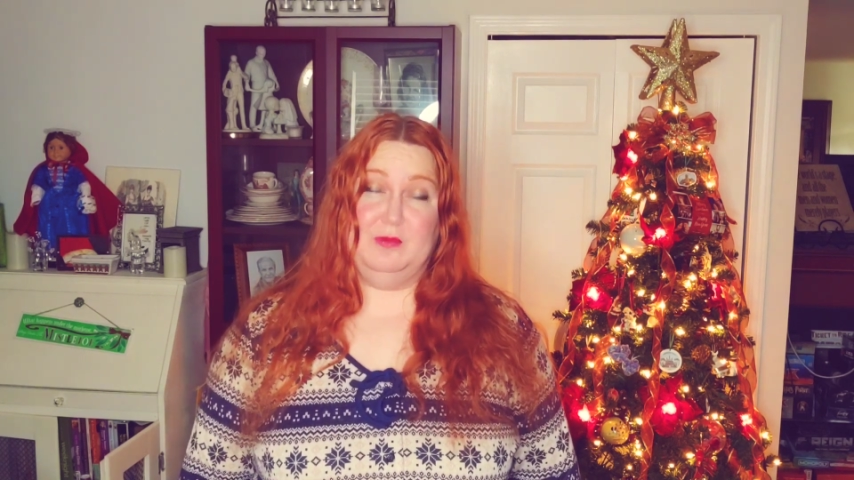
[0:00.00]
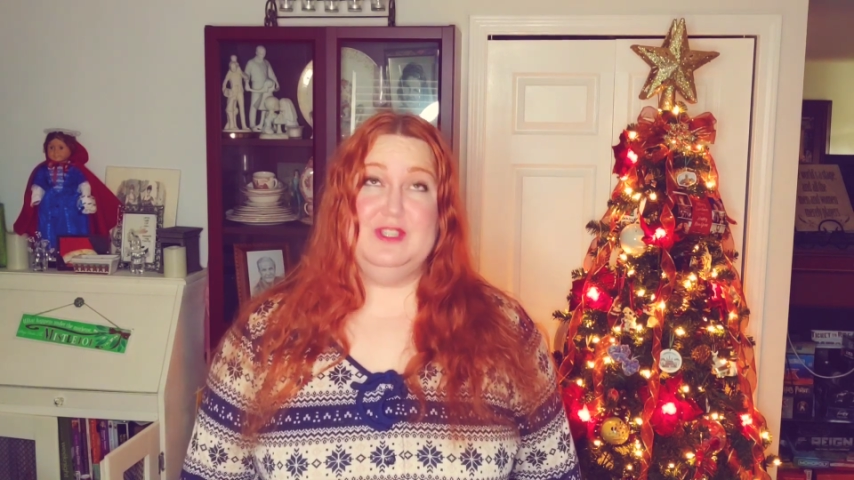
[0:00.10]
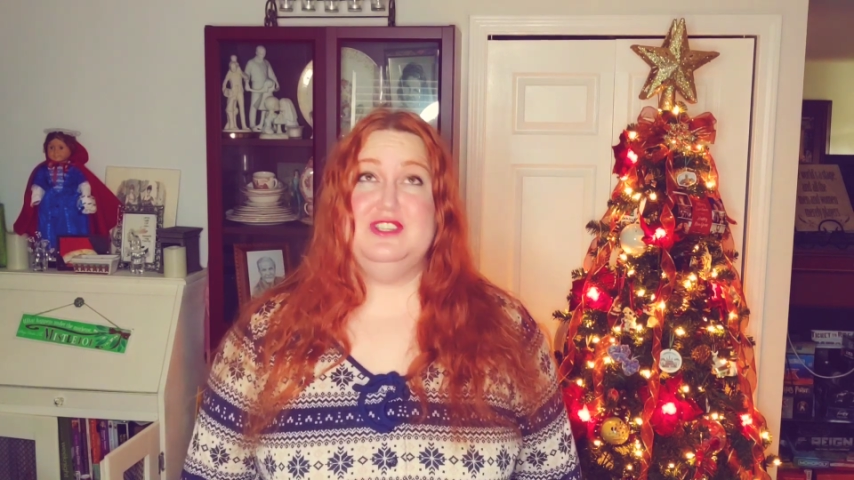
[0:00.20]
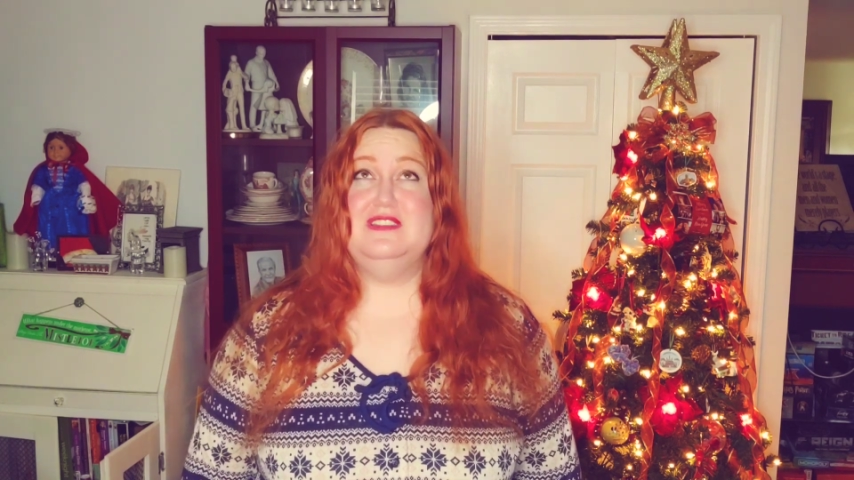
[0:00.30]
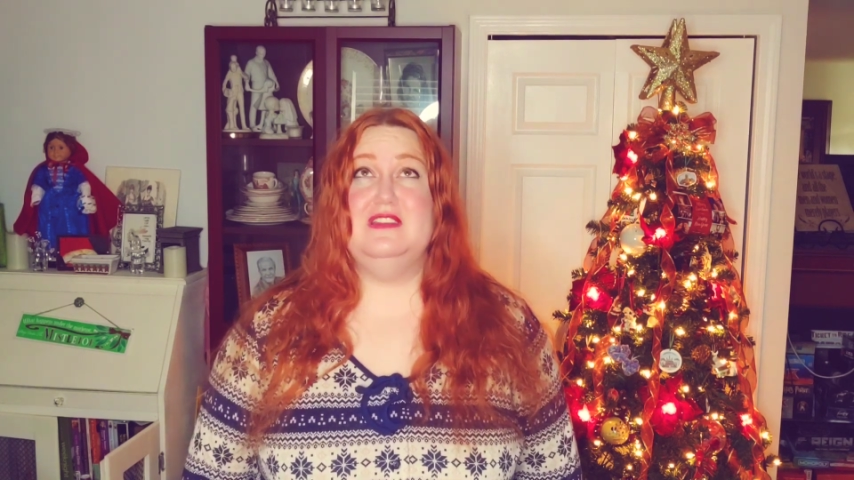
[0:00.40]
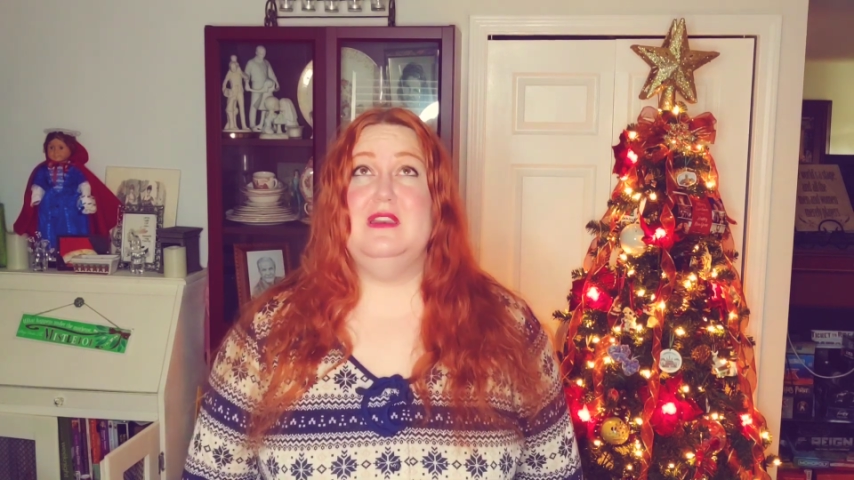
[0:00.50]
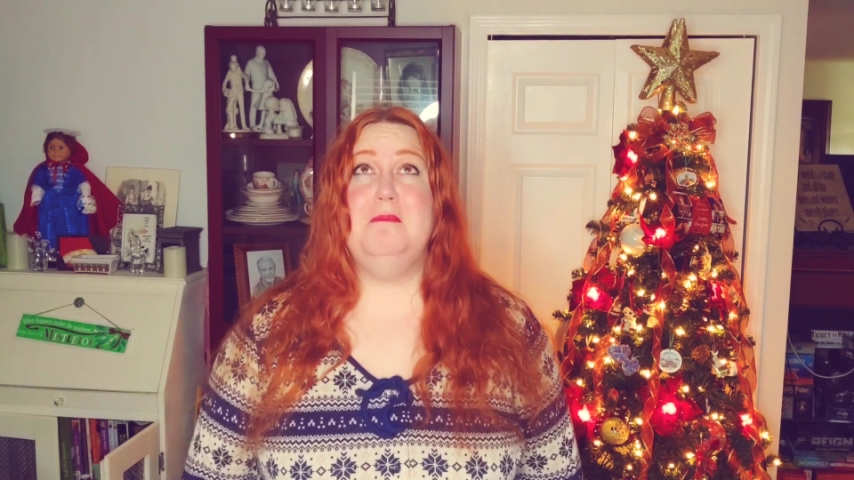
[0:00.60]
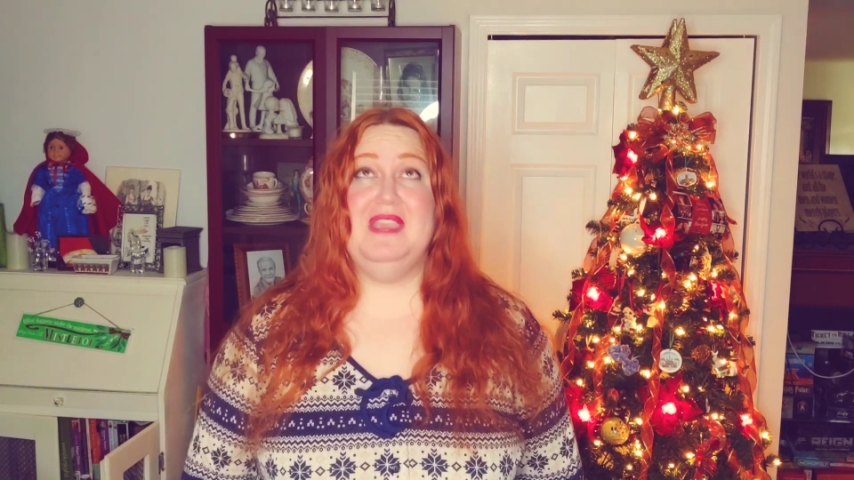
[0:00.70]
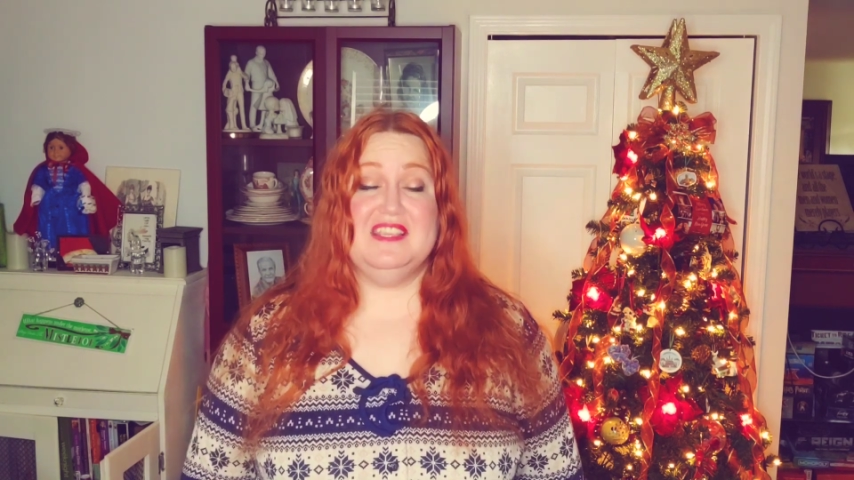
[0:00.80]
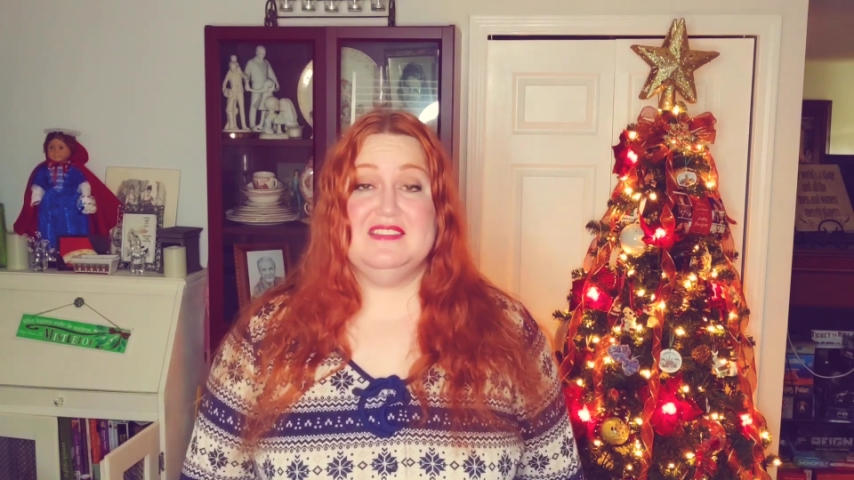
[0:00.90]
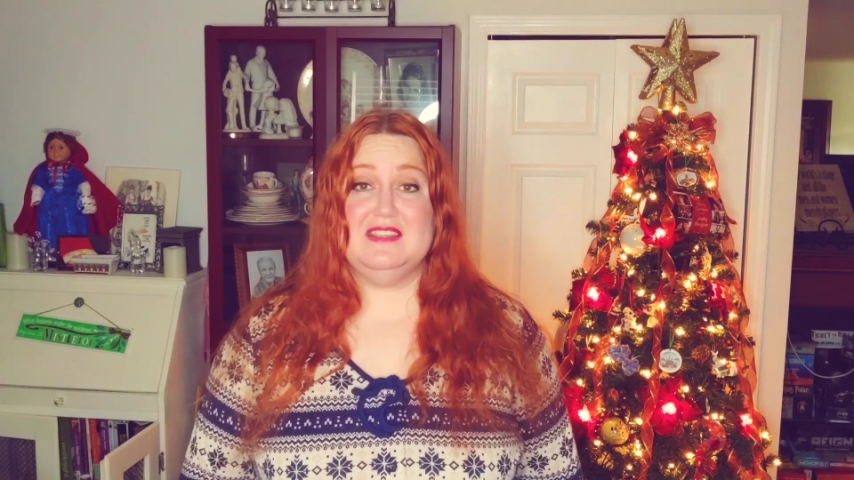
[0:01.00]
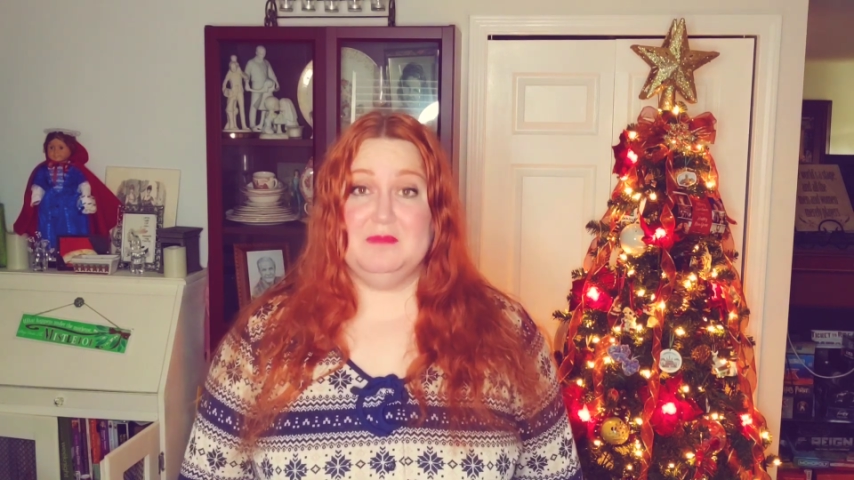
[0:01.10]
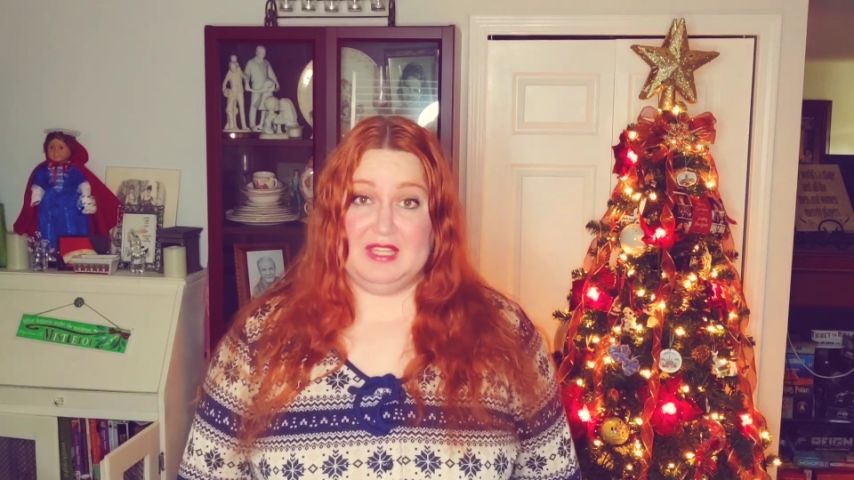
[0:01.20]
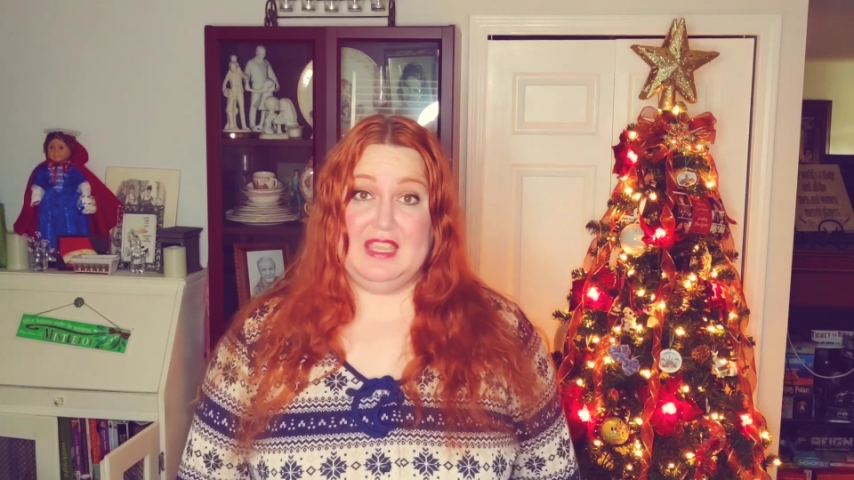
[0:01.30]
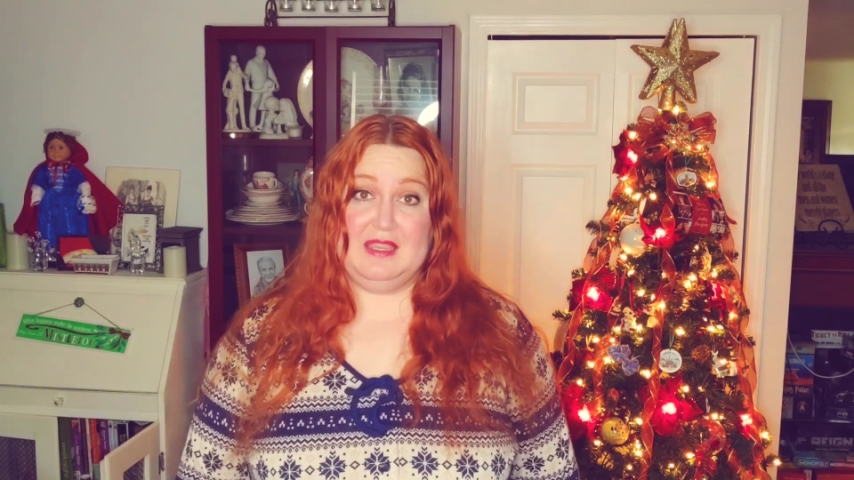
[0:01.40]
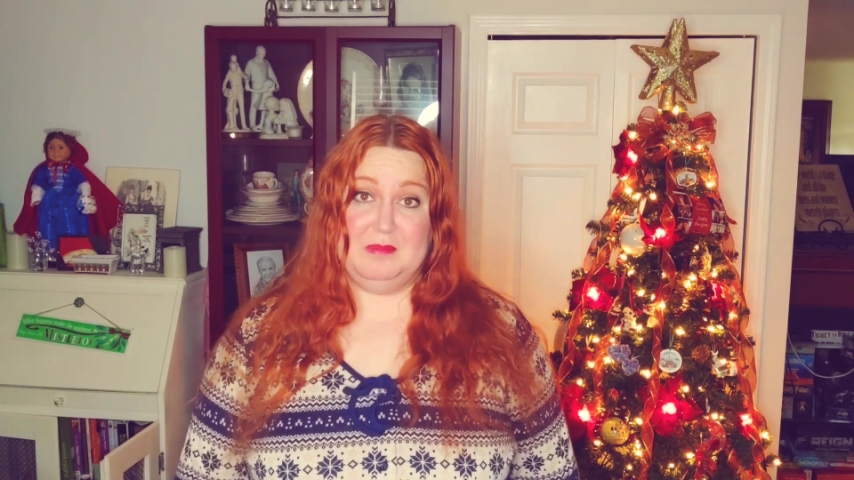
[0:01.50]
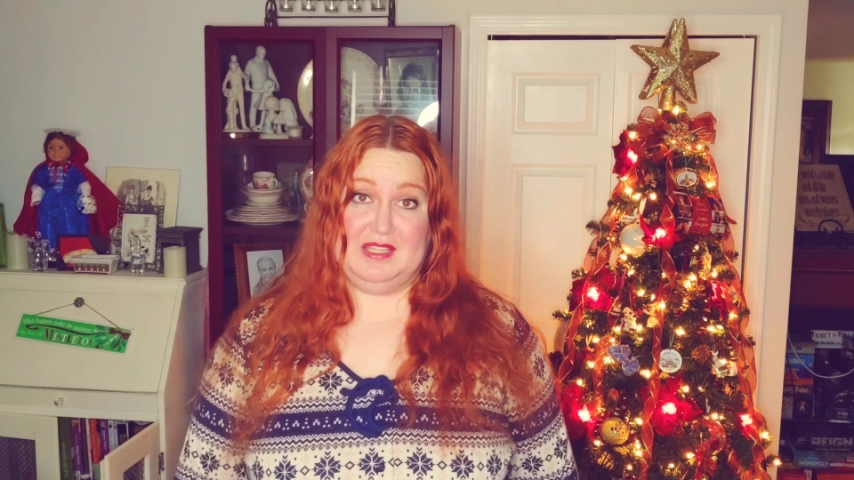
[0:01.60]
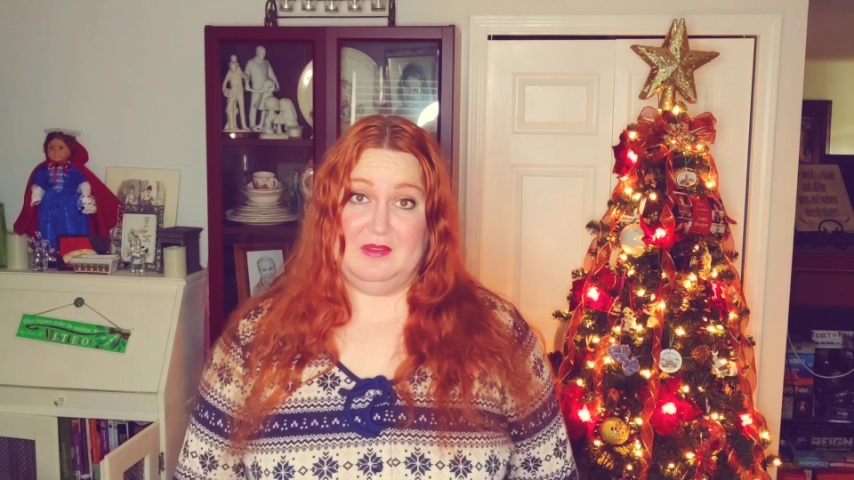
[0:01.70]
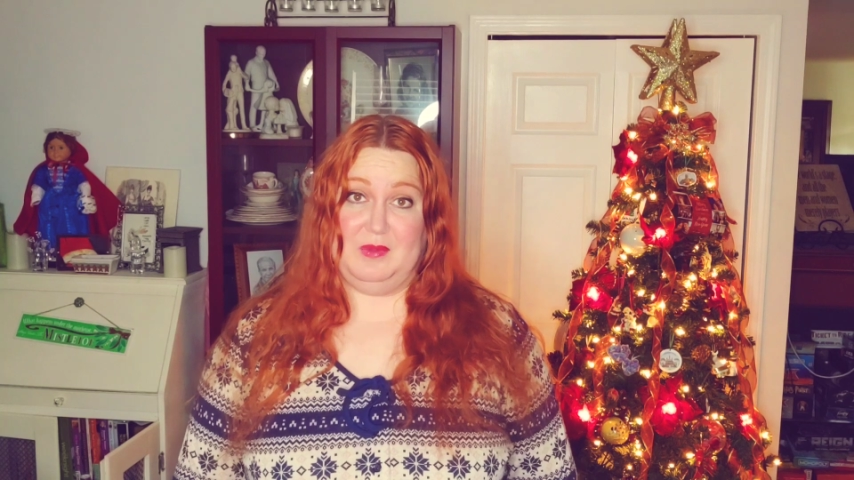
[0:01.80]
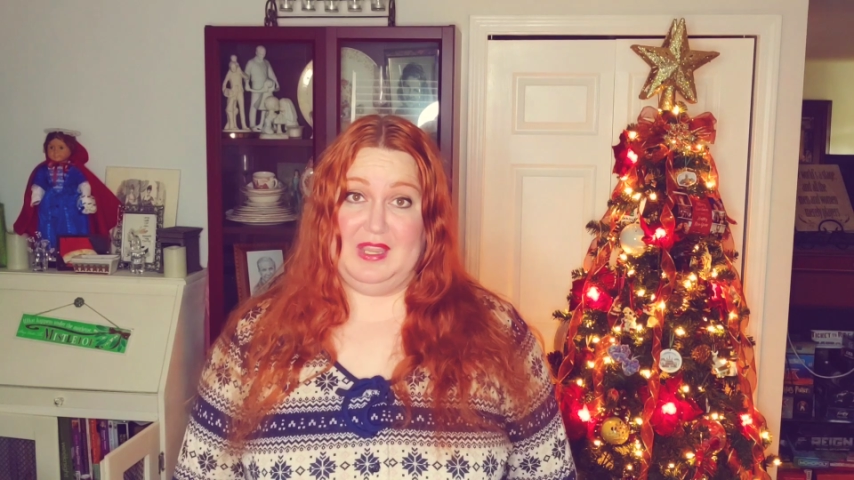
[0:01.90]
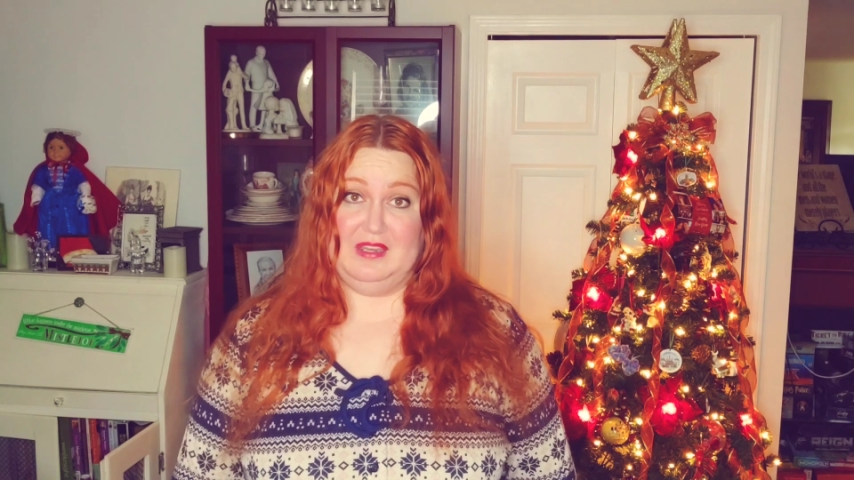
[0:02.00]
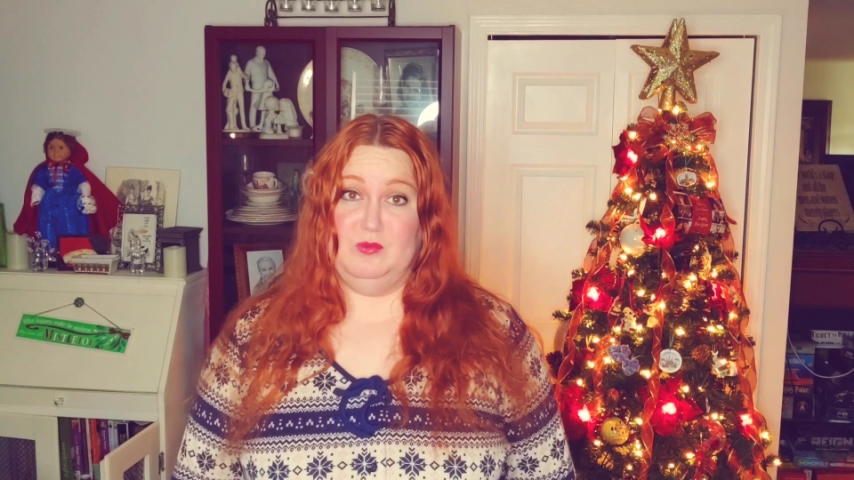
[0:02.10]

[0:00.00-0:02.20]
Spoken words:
which is an amazing play, by the way.